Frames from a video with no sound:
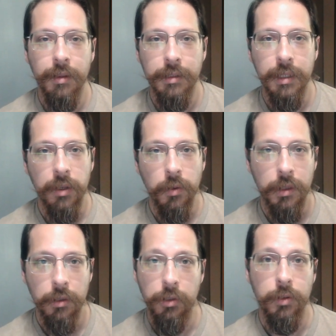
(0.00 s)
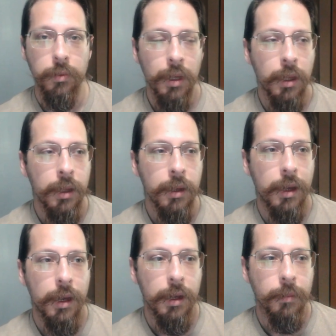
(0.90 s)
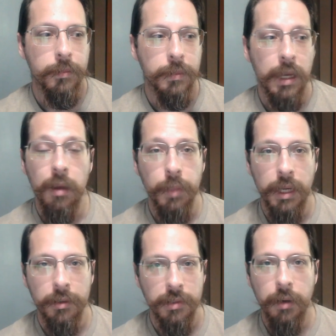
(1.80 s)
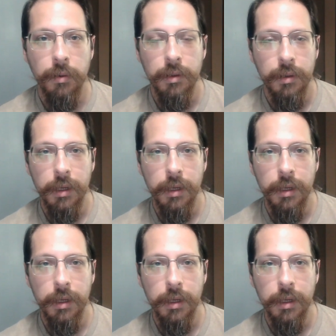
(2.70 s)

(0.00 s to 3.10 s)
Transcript: that T Os can do um, to help players out.